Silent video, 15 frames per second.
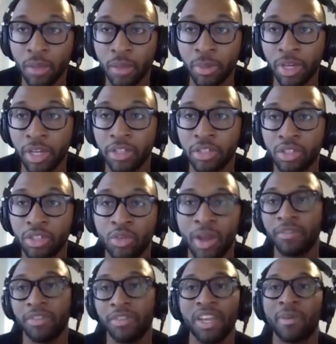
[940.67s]
because you have
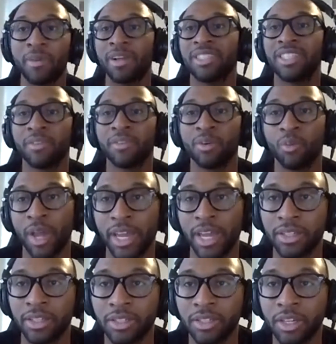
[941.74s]
to think about different
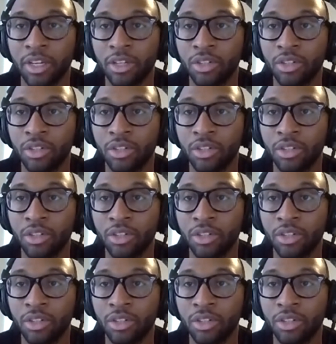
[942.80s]
ways